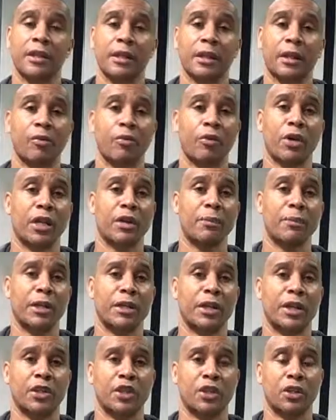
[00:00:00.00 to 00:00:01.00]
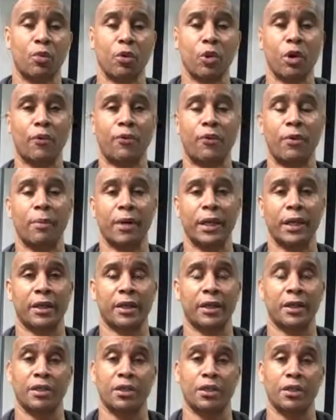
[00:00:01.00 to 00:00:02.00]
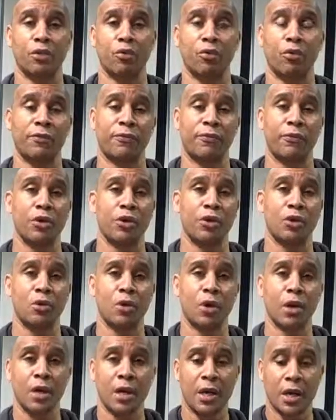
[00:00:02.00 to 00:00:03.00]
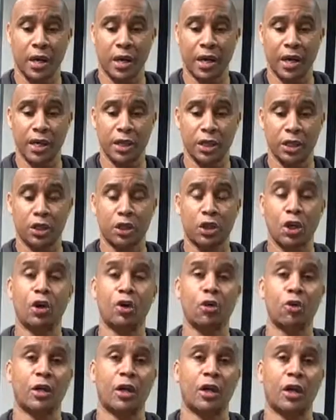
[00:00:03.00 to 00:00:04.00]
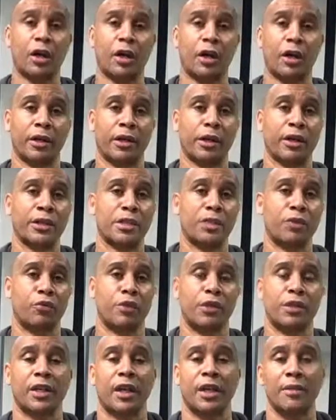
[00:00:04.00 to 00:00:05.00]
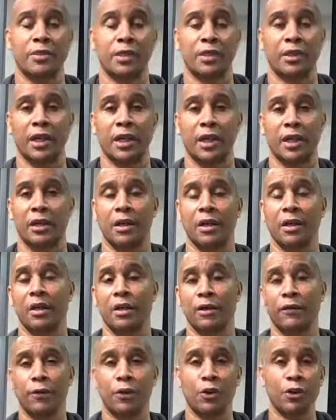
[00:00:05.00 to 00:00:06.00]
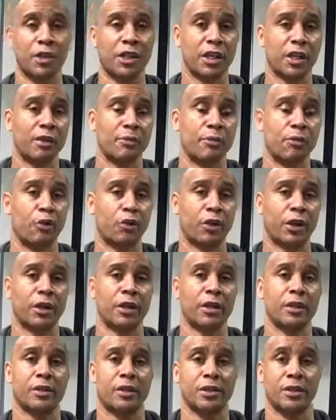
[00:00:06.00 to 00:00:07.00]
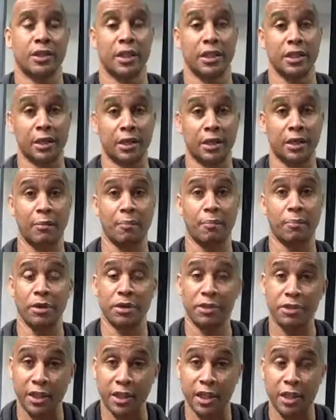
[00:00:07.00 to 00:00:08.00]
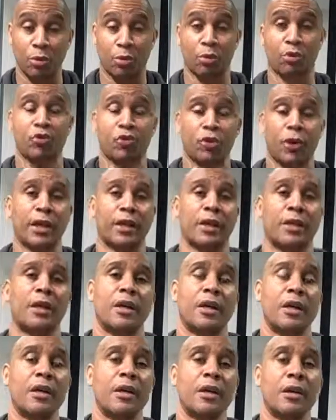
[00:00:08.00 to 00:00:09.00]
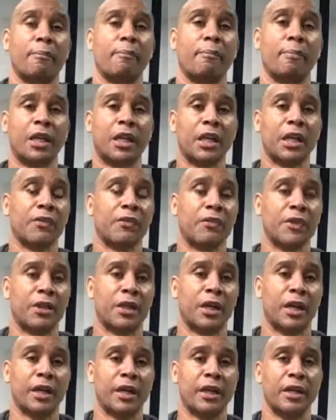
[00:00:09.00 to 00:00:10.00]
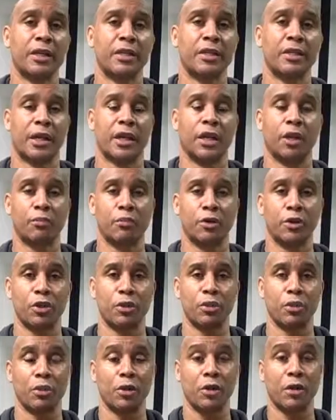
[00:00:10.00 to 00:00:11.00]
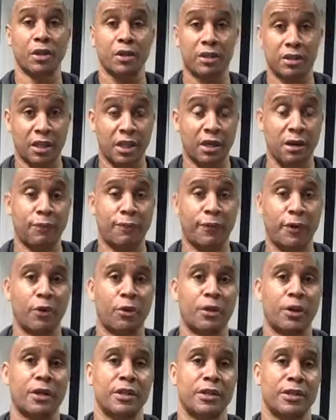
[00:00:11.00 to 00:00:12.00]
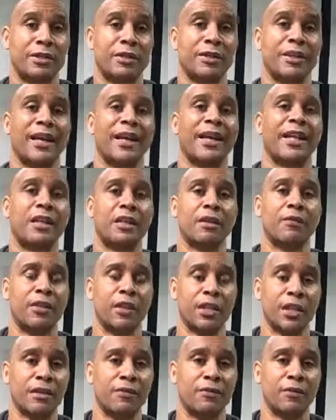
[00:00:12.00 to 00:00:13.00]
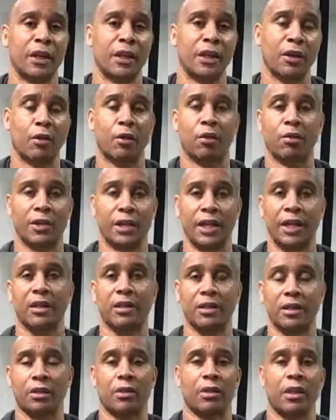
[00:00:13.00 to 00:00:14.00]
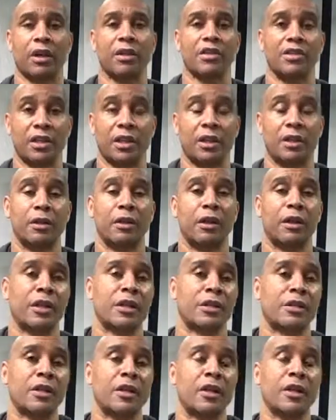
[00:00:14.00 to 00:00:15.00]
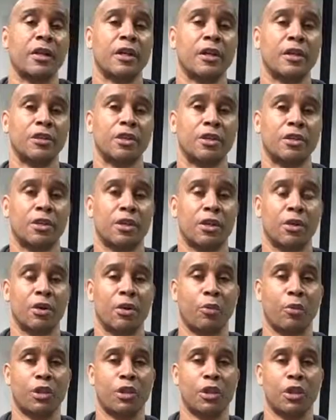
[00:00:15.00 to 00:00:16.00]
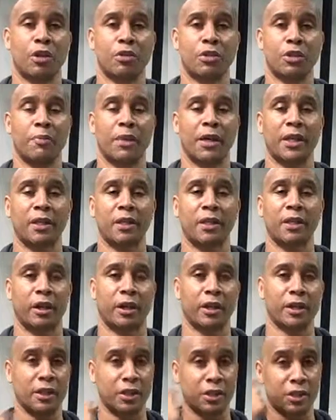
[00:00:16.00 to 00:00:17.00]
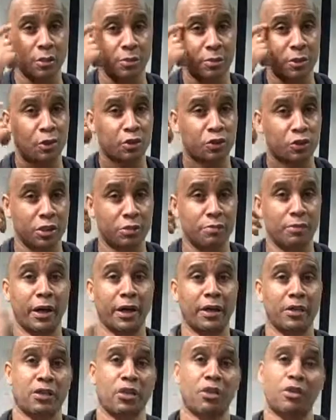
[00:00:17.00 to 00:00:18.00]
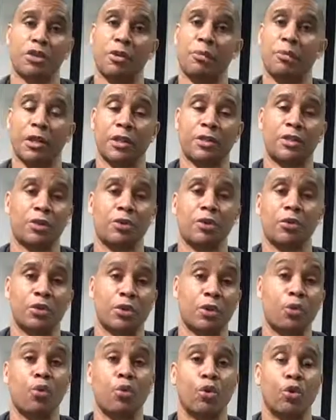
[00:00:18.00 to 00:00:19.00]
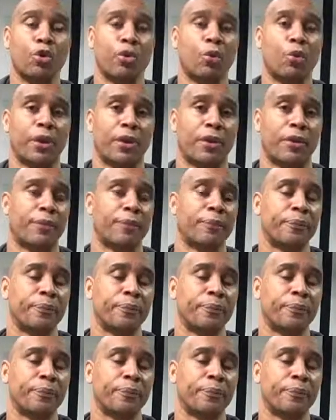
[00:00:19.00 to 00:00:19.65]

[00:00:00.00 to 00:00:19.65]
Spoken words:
Now, the recommendation that we often make is that you review a goal card at least 3 times a day. First thing in the morning to set your compass, set you on track. Middle of the day to help you stay focused, and end of the evening, or the end, last thing at night, just so that when you go to bed at night, your subconscious mind has got something to work with.